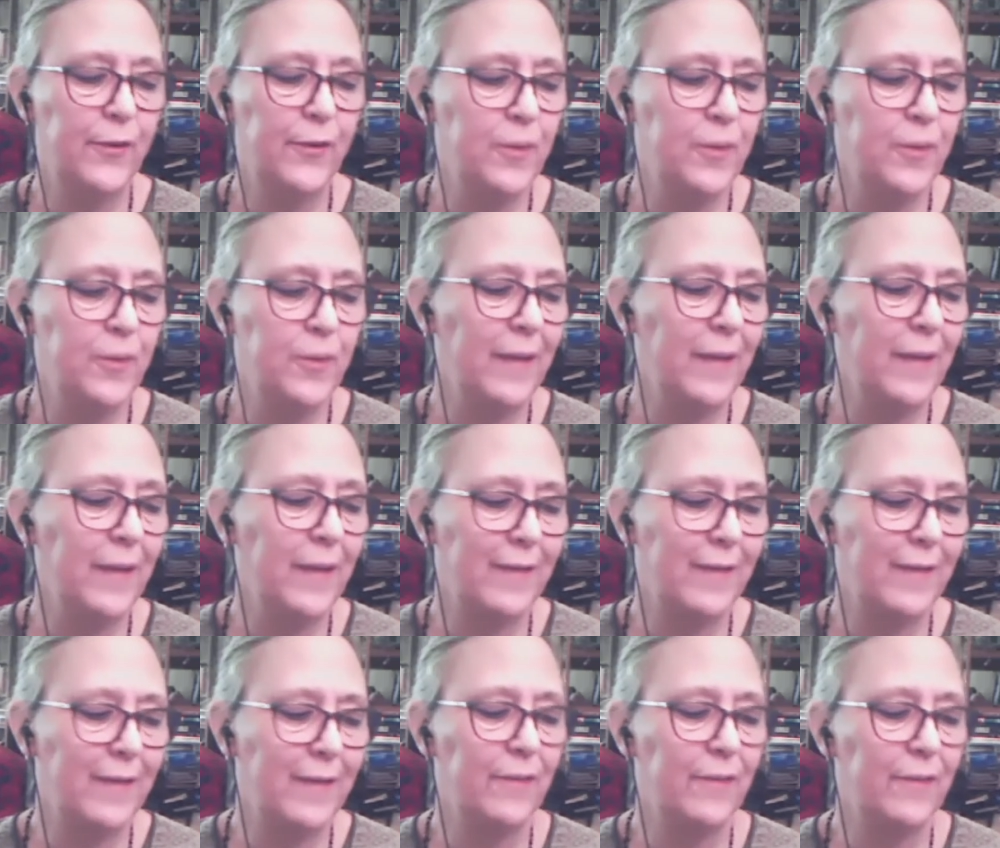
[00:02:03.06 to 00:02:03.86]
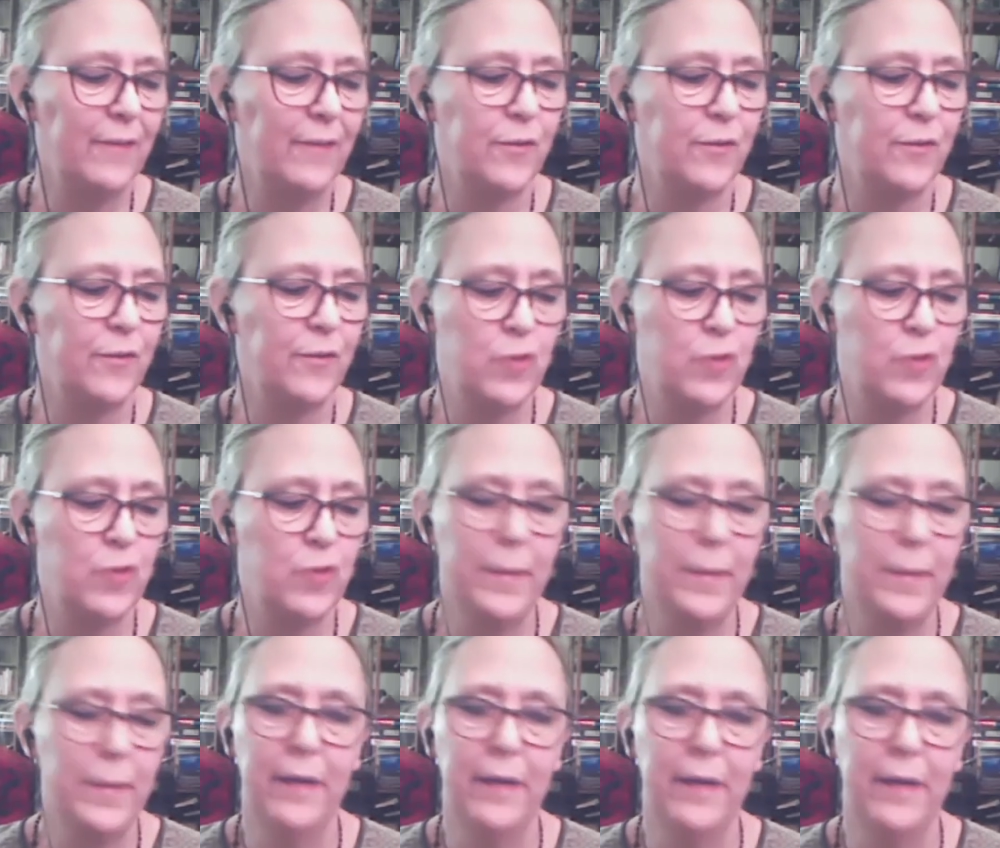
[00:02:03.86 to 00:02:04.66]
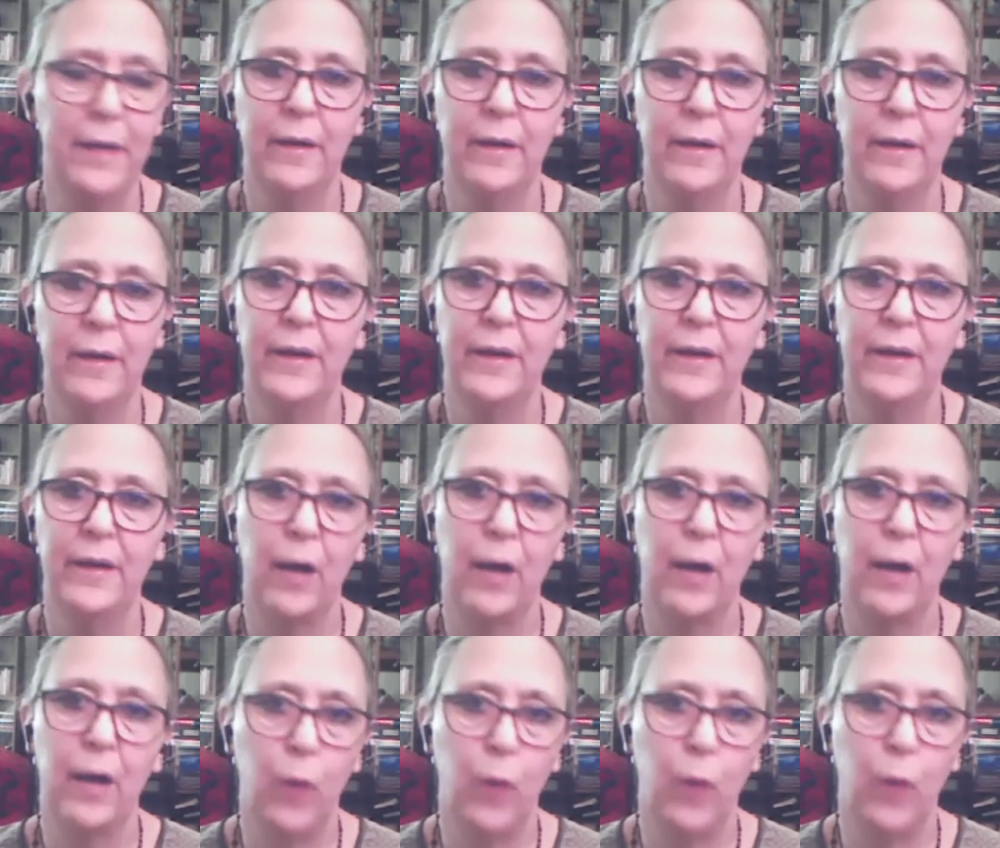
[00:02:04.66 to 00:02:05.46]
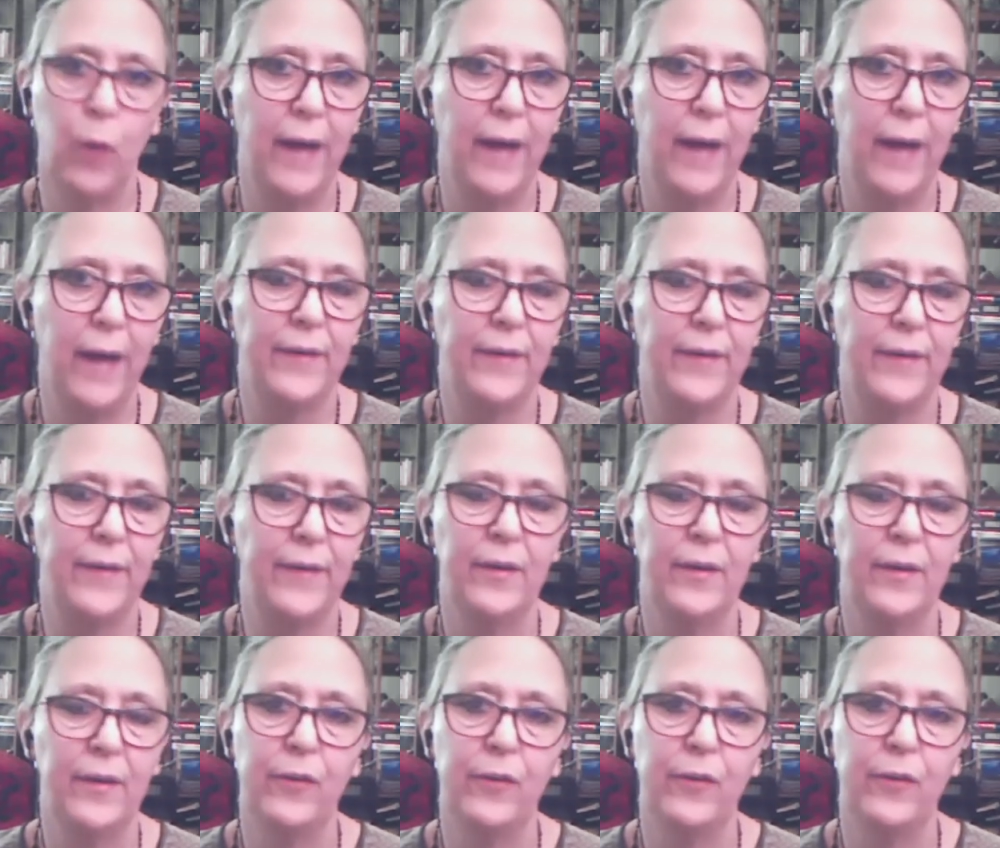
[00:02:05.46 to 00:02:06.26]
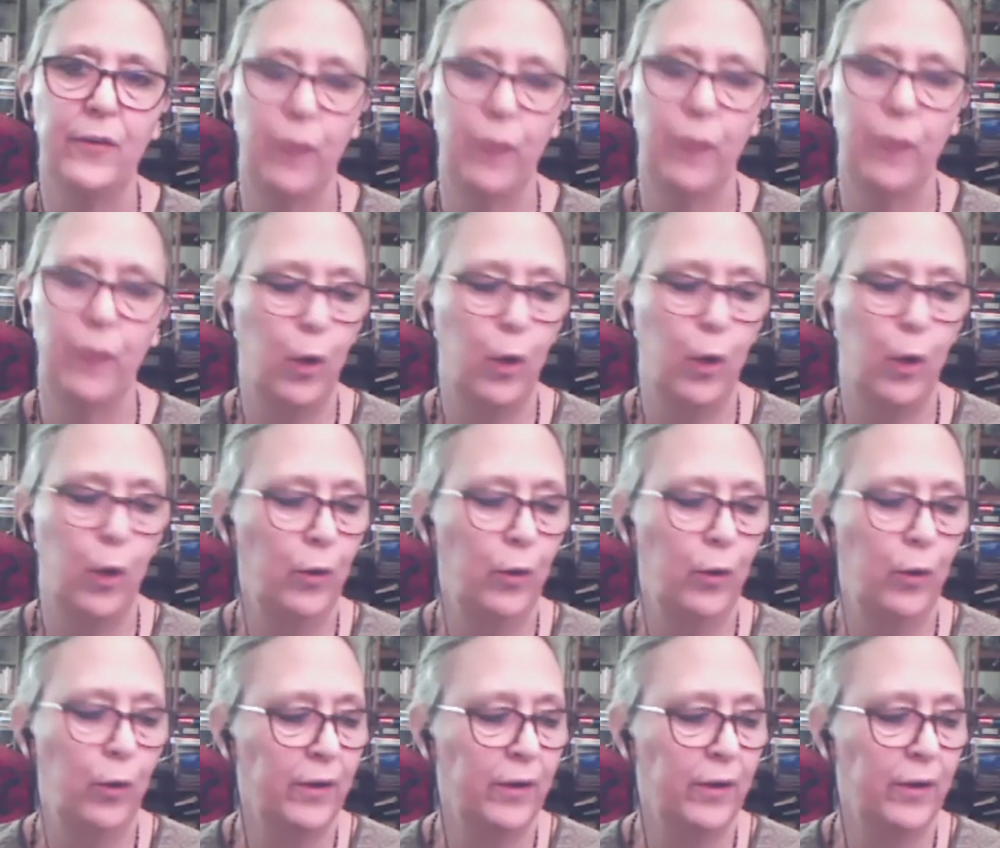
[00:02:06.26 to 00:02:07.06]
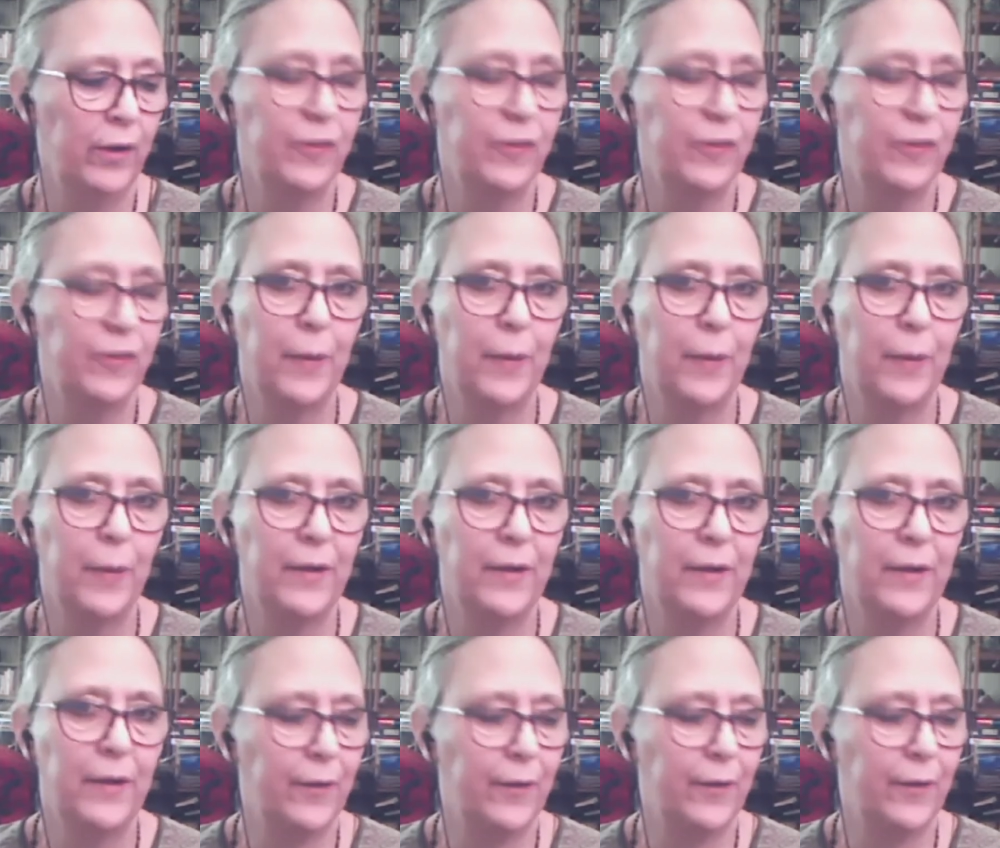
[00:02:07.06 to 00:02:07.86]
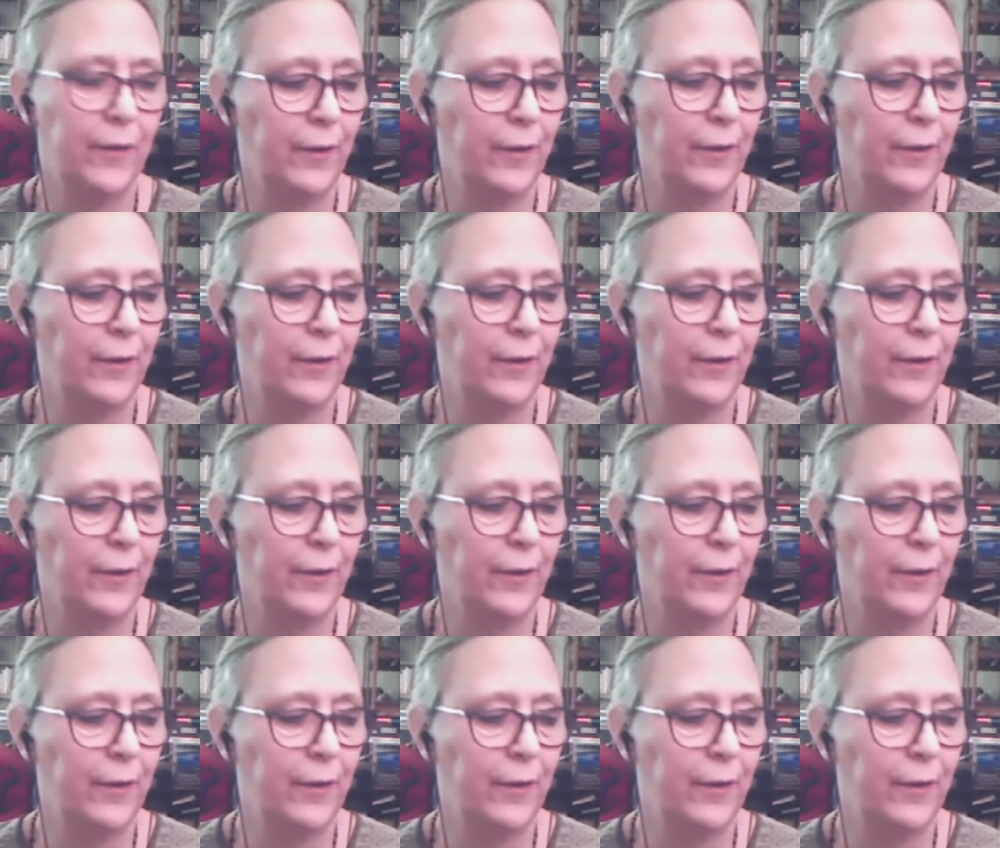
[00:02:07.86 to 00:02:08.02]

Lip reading: to make sense of streaming, now quiet, slow, surrender.